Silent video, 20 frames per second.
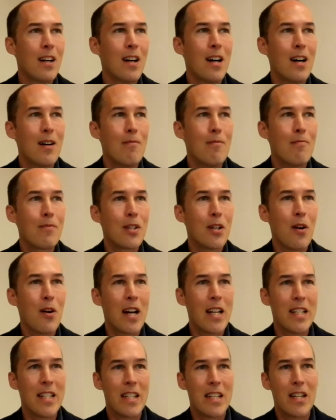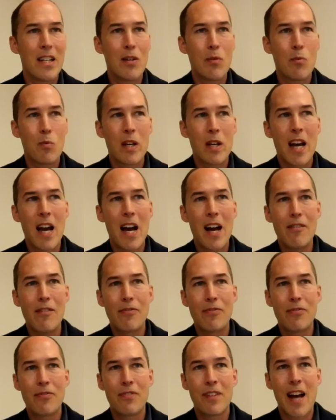idea that we
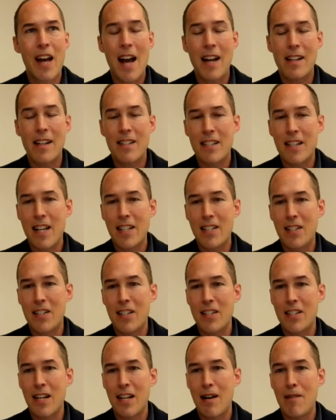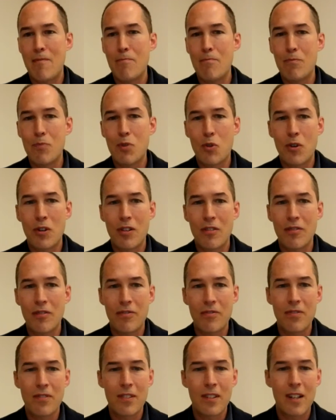have access to some sort
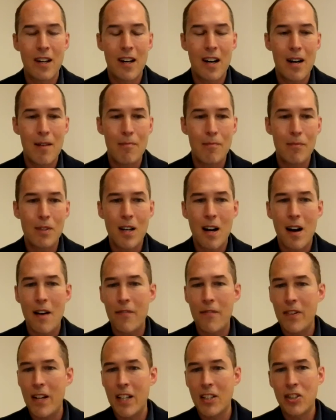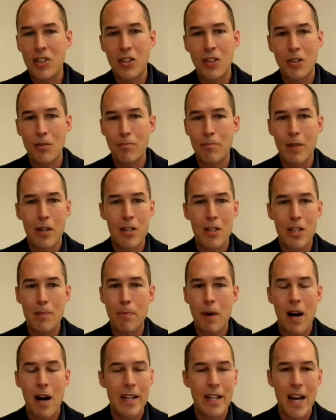of confidential
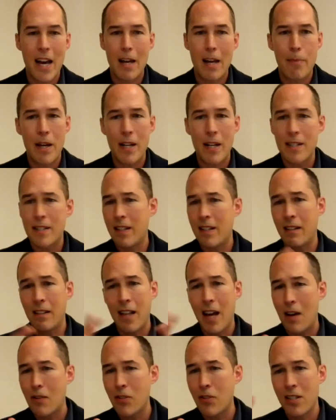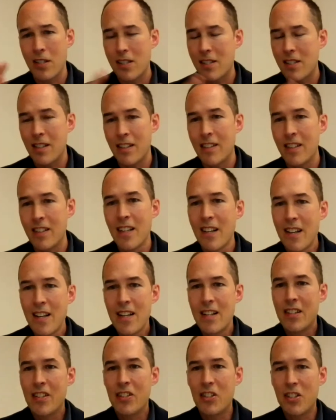spy database that allows us
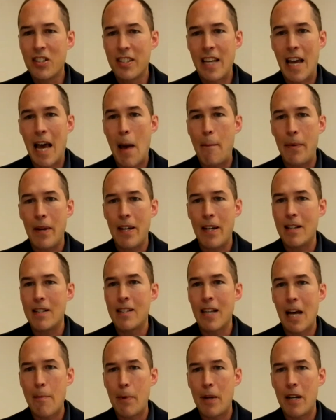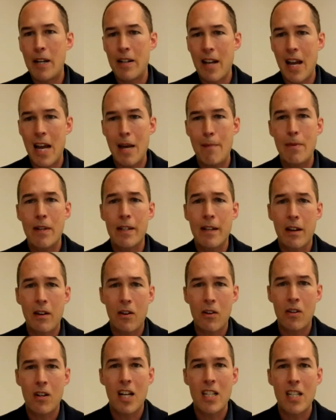to just tap in, type in a name, and get
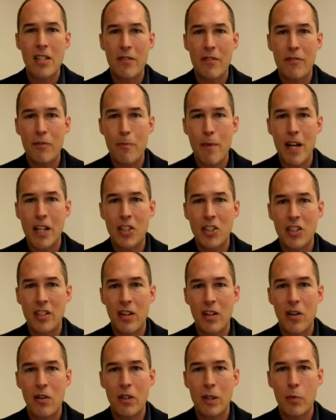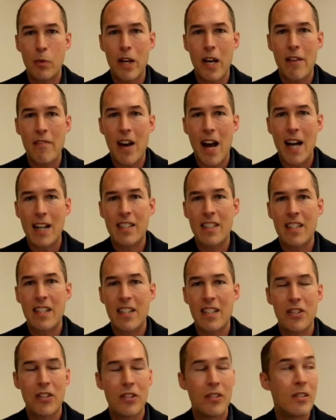all kinds of information that only we have
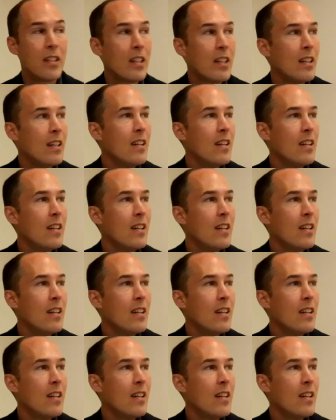access to.